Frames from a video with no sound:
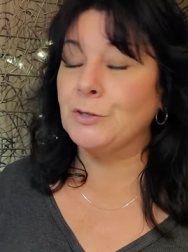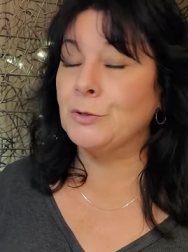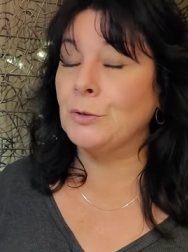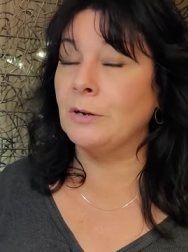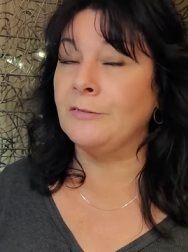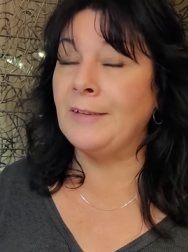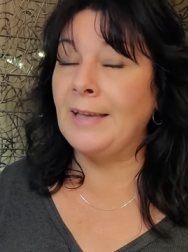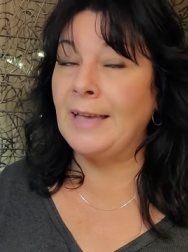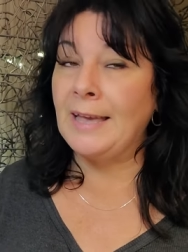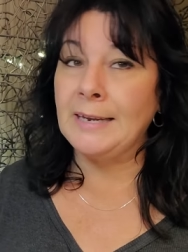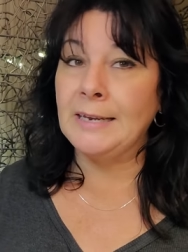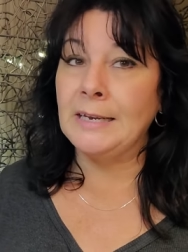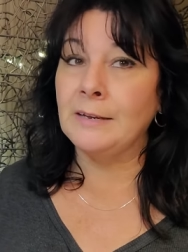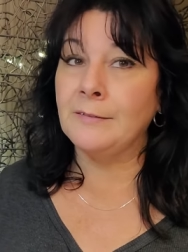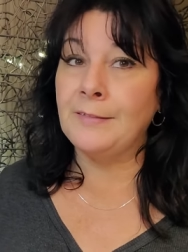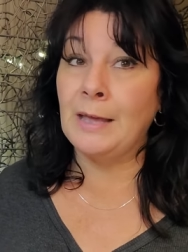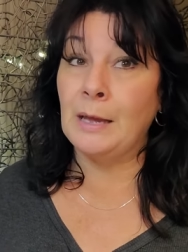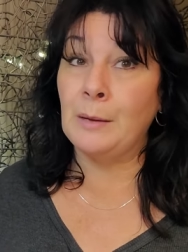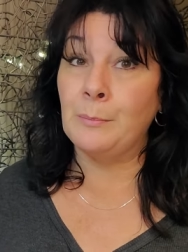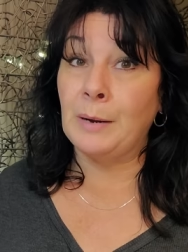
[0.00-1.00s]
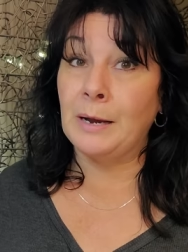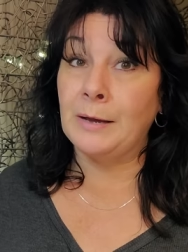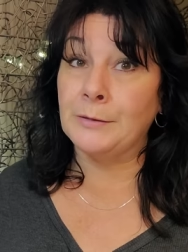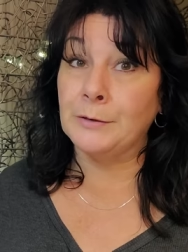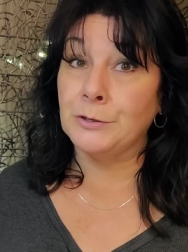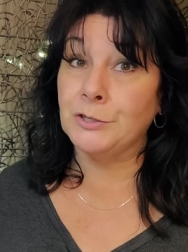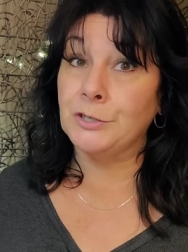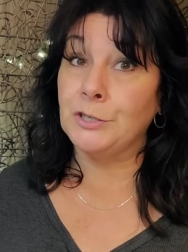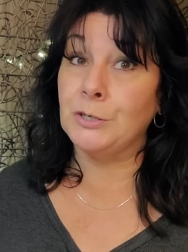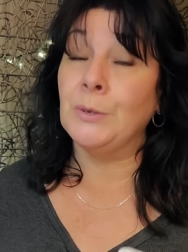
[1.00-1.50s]
So if any of that
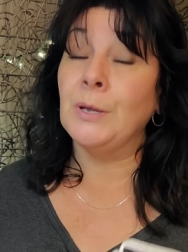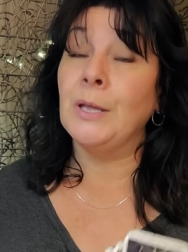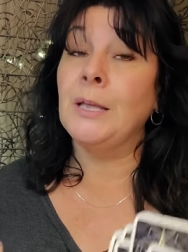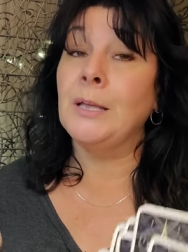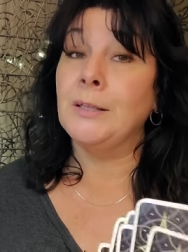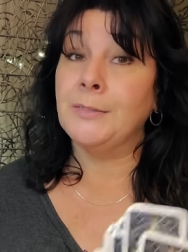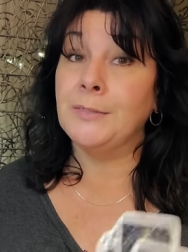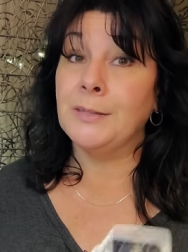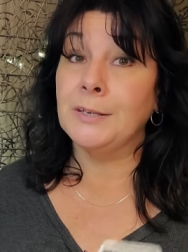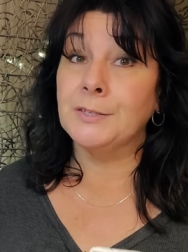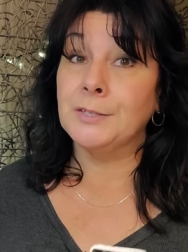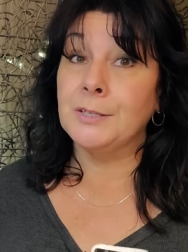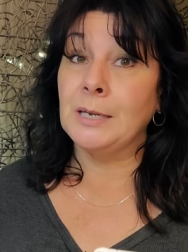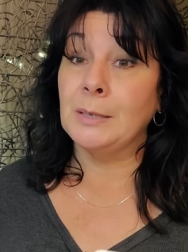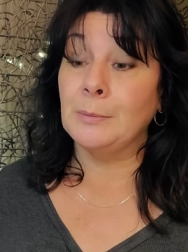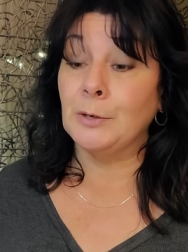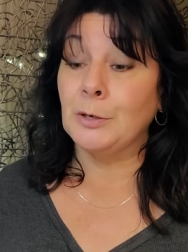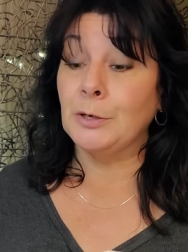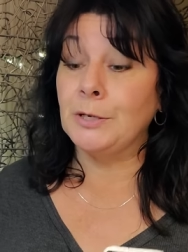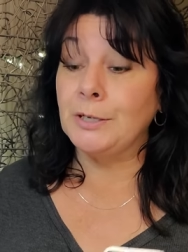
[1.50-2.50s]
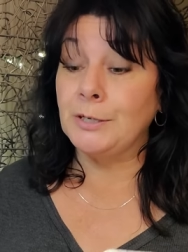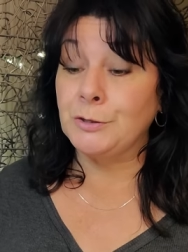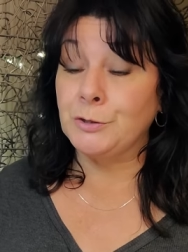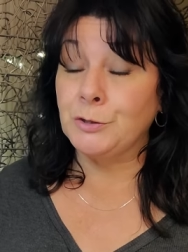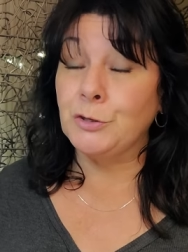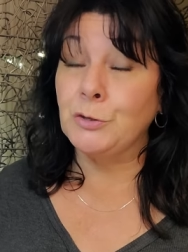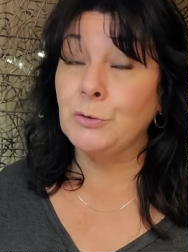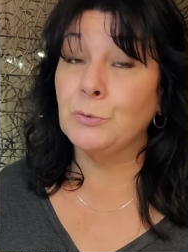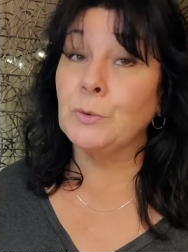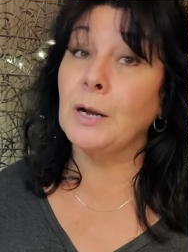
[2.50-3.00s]
bothers you, this neighborhood
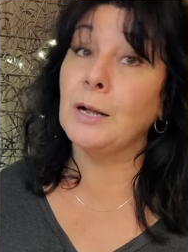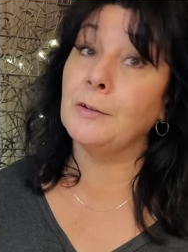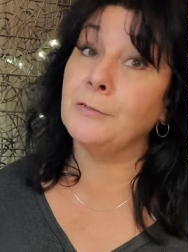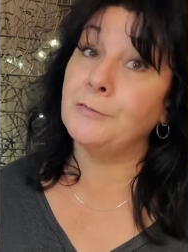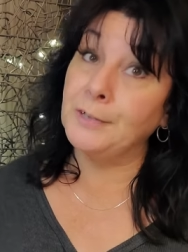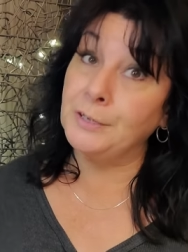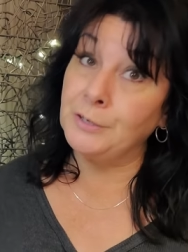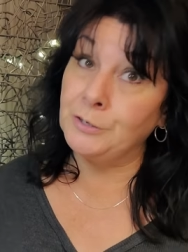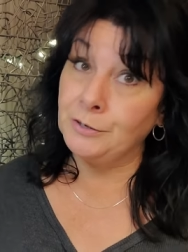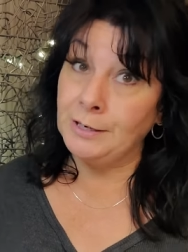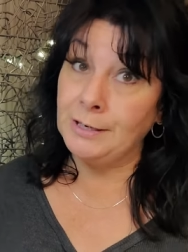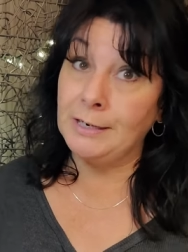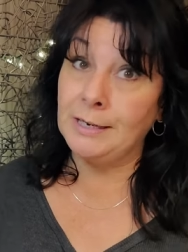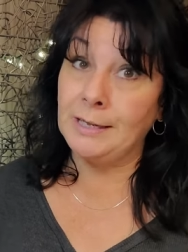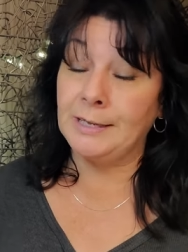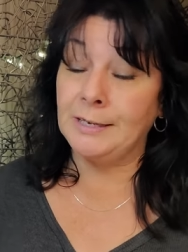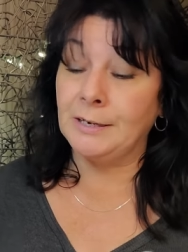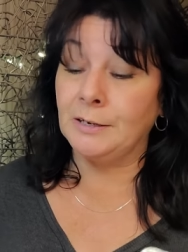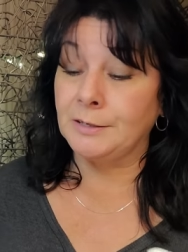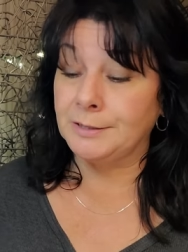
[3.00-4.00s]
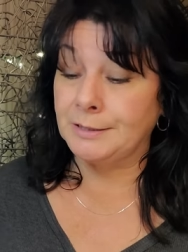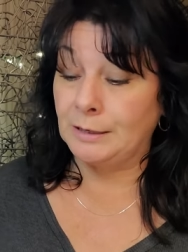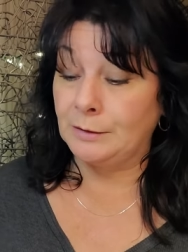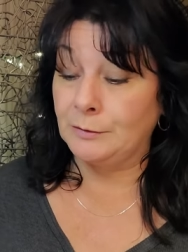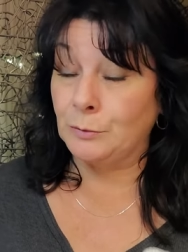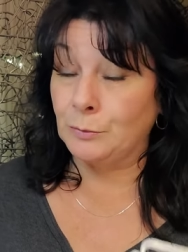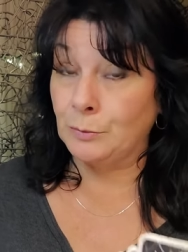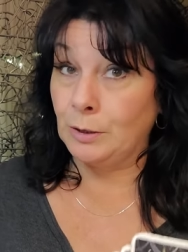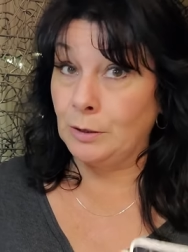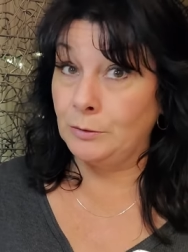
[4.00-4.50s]
is too rough and you need to head on
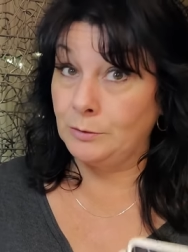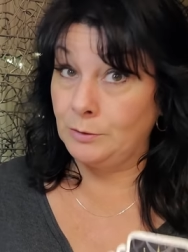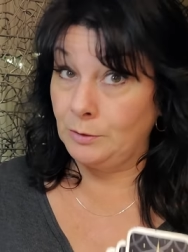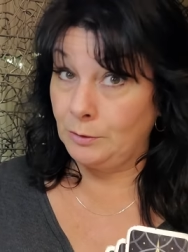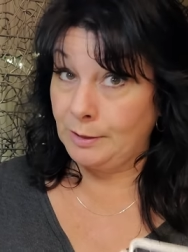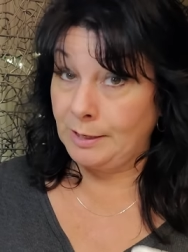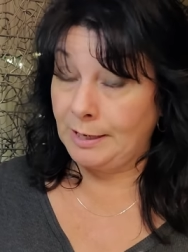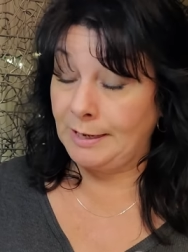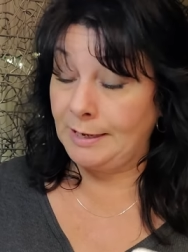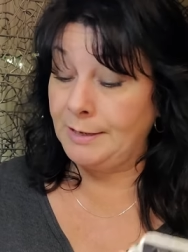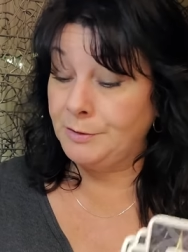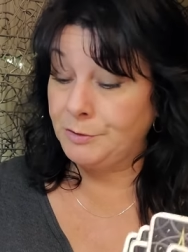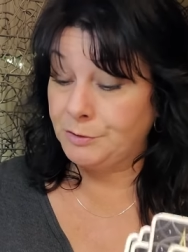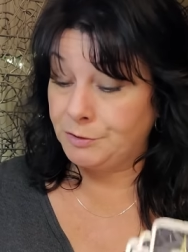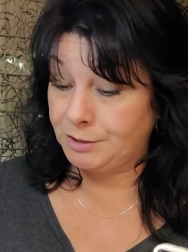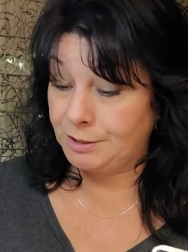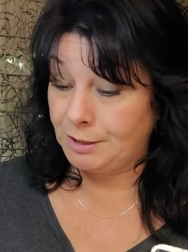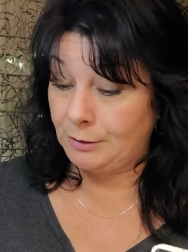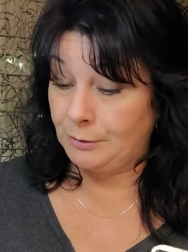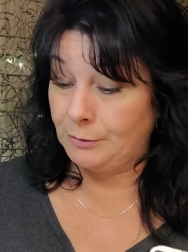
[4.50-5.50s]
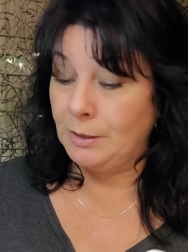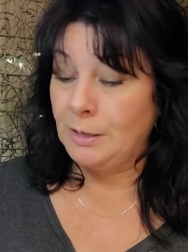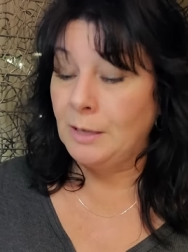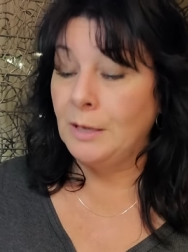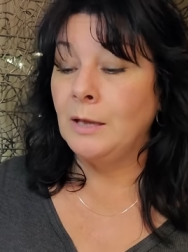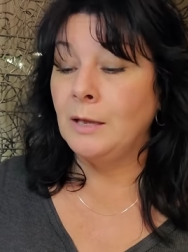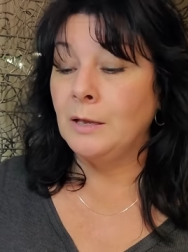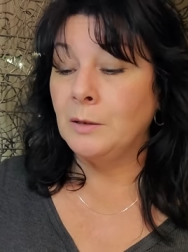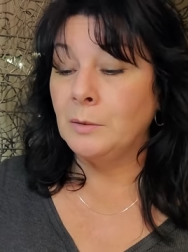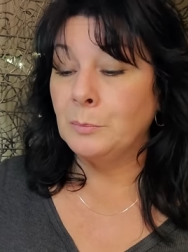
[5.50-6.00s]
down the road, okay? So
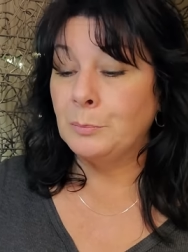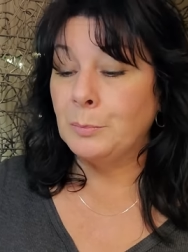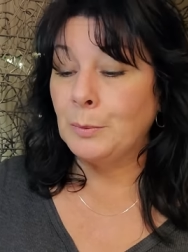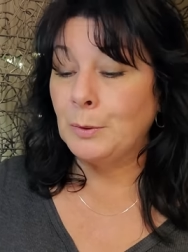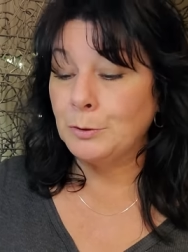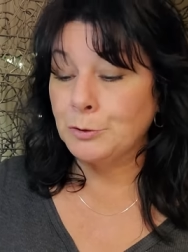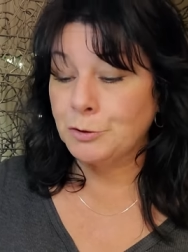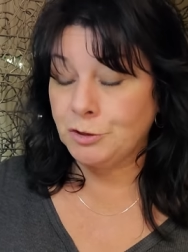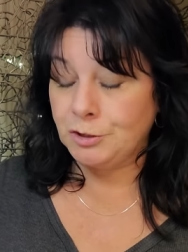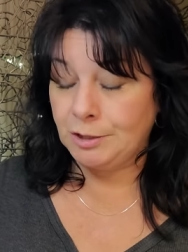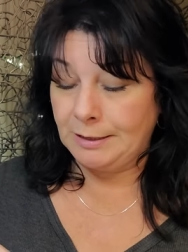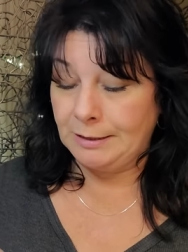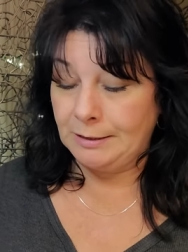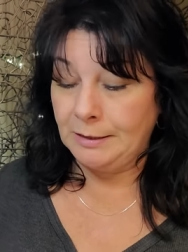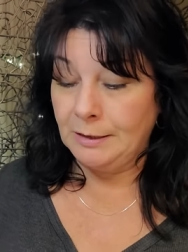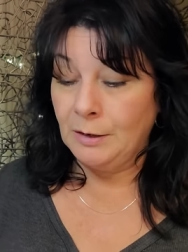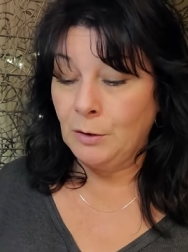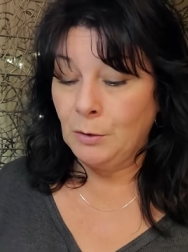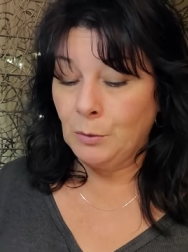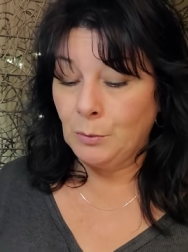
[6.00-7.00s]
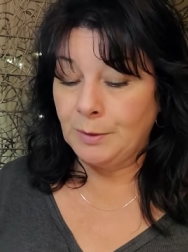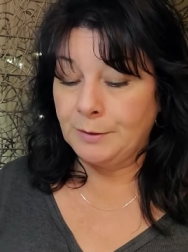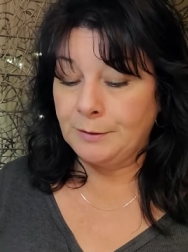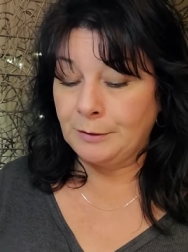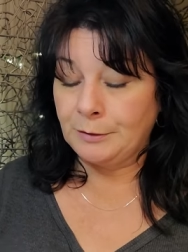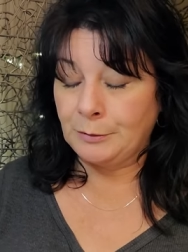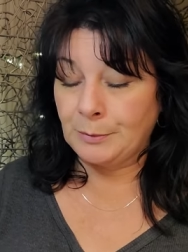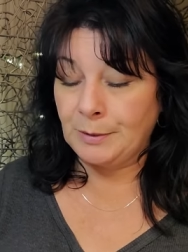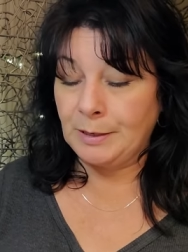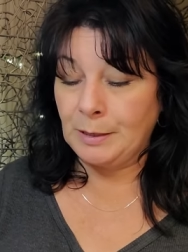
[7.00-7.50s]
bullshit with
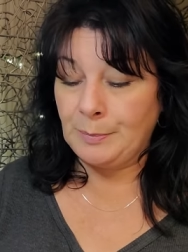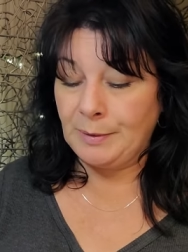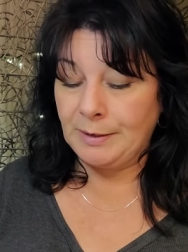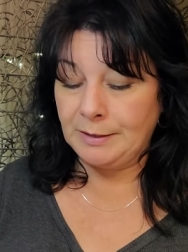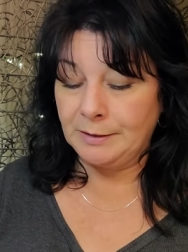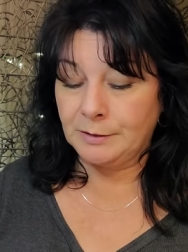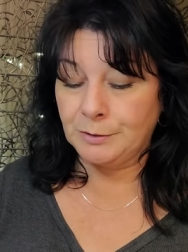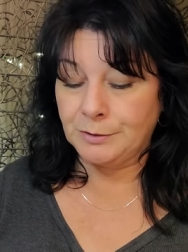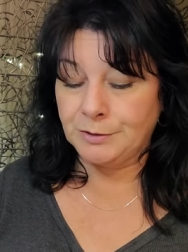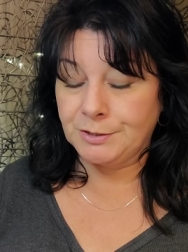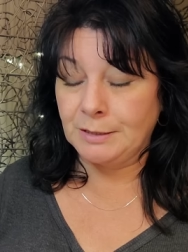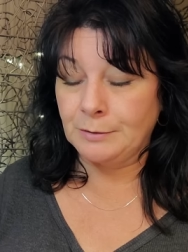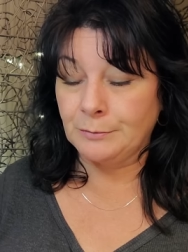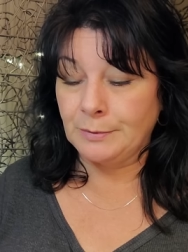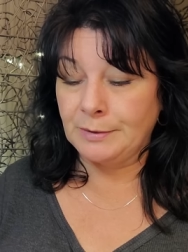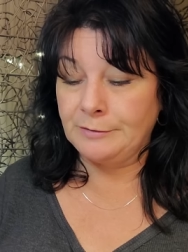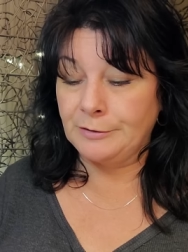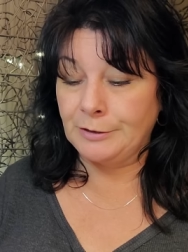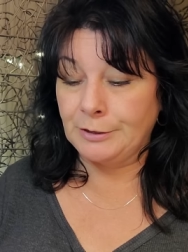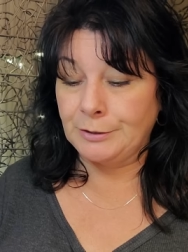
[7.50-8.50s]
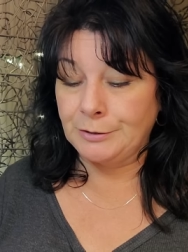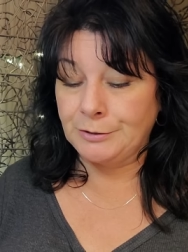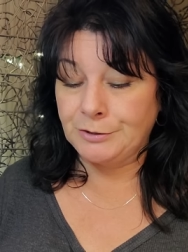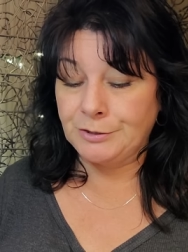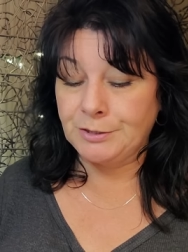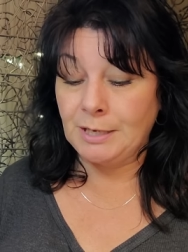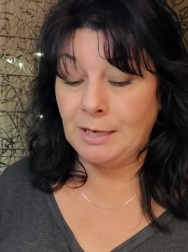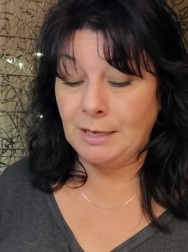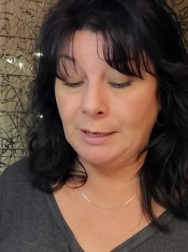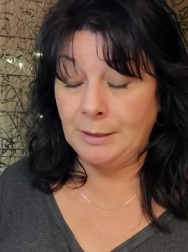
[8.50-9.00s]
the Three of Pentacles in
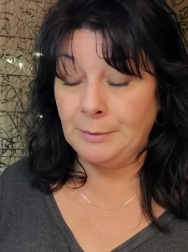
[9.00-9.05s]
reverse.